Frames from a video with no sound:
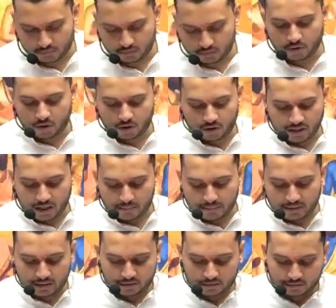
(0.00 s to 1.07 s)
Lord
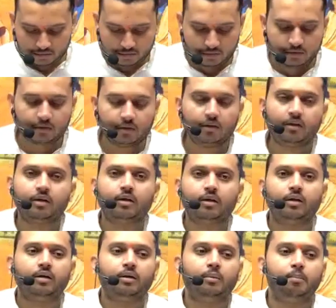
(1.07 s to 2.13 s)
Rama
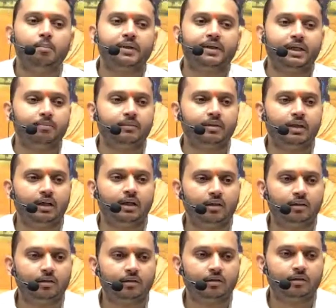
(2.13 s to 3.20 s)
became
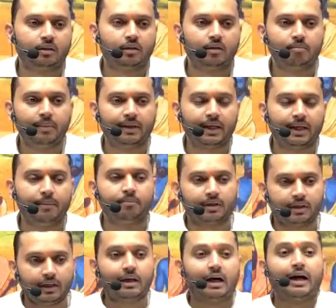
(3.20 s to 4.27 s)
the became
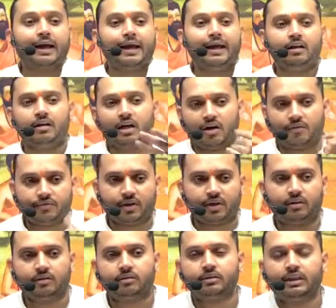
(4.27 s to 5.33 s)
king again
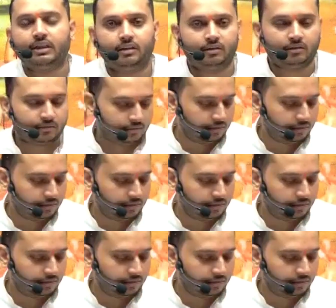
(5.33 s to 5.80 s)
after the